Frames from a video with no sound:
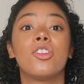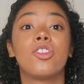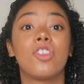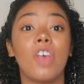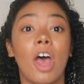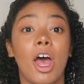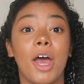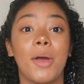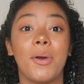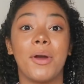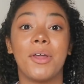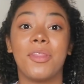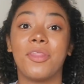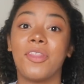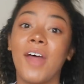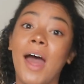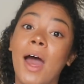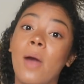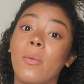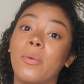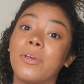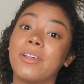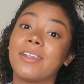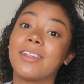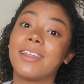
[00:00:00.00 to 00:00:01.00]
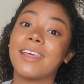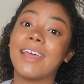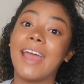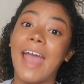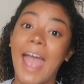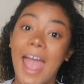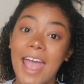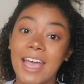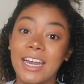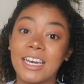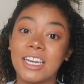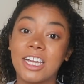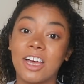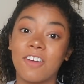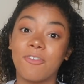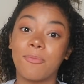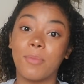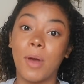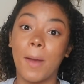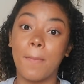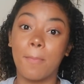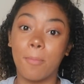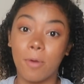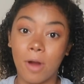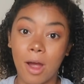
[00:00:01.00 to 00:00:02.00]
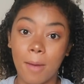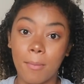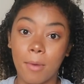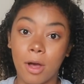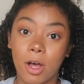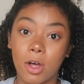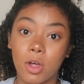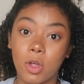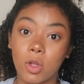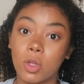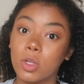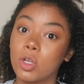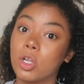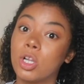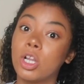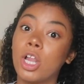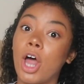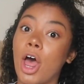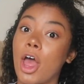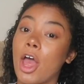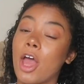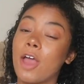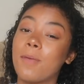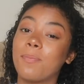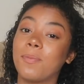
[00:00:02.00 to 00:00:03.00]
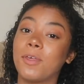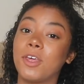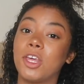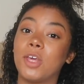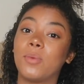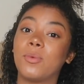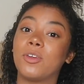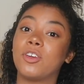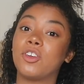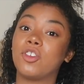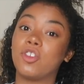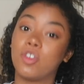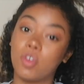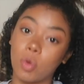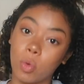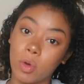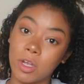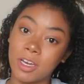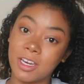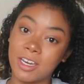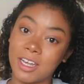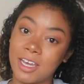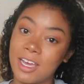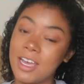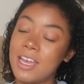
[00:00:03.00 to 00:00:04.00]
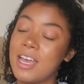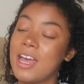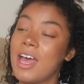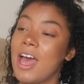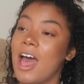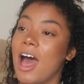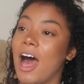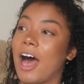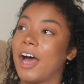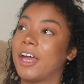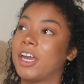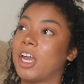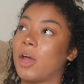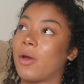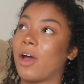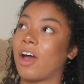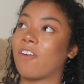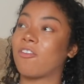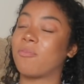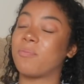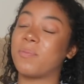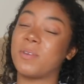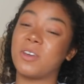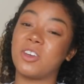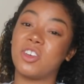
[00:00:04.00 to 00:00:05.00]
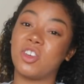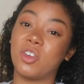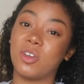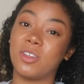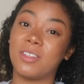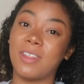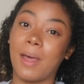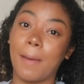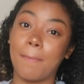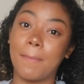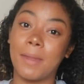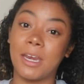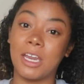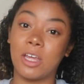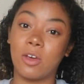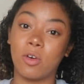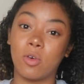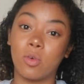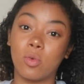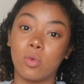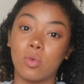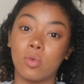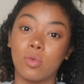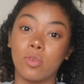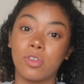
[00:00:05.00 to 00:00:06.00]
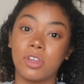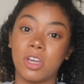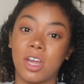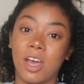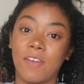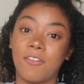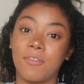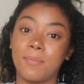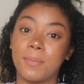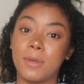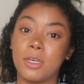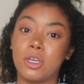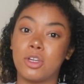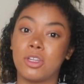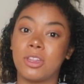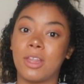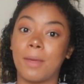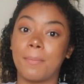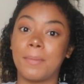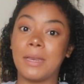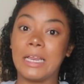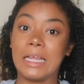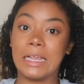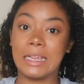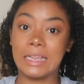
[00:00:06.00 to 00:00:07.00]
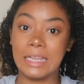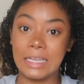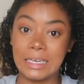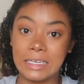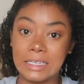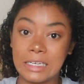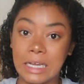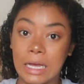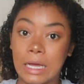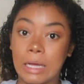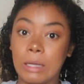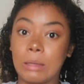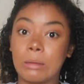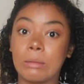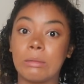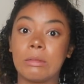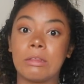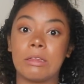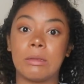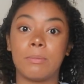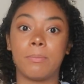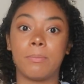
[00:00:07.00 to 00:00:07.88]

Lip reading: So that was the end of my Primark haul. I hope that you enjoyed it. I know I haven't been doing that many hauls, and I haven't been doing that many sit downs